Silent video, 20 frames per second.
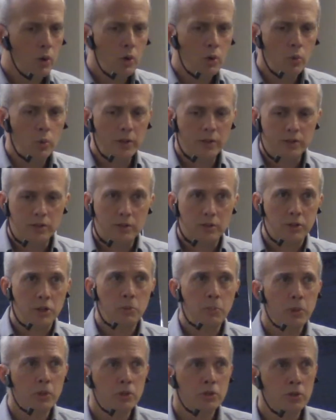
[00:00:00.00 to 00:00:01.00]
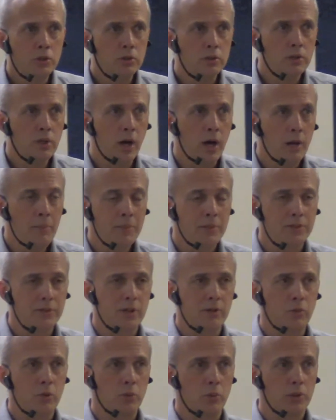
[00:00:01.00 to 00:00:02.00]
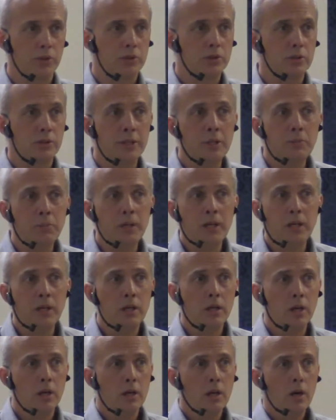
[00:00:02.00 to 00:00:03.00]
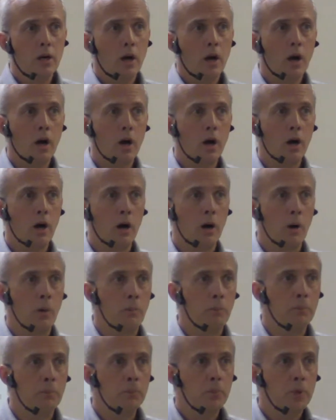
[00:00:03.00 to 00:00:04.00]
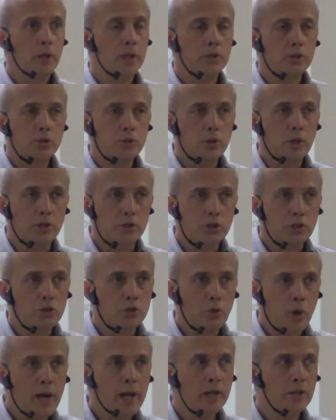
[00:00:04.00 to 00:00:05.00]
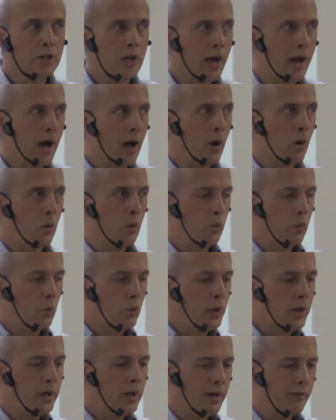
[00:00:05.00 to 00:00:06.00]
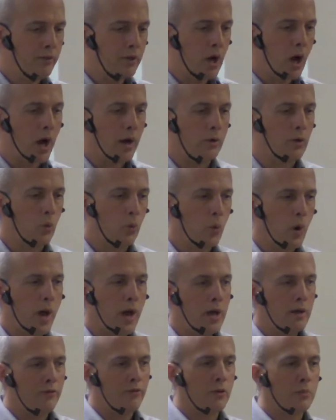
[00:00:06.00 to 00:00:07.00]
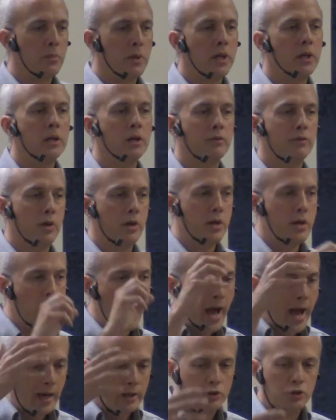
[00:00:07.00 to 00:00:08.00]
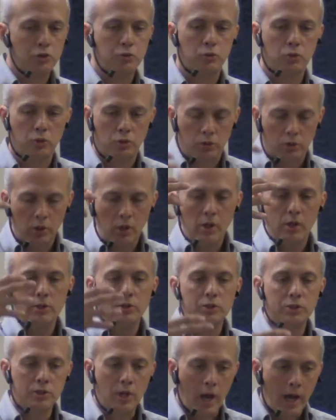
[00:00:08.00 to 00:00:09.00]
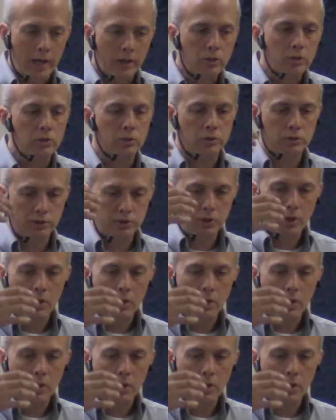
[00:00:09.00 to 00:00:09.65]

We sleep at a certain time instead of when we're sleepy. It's strange how we have gotten away from any of the natural cycles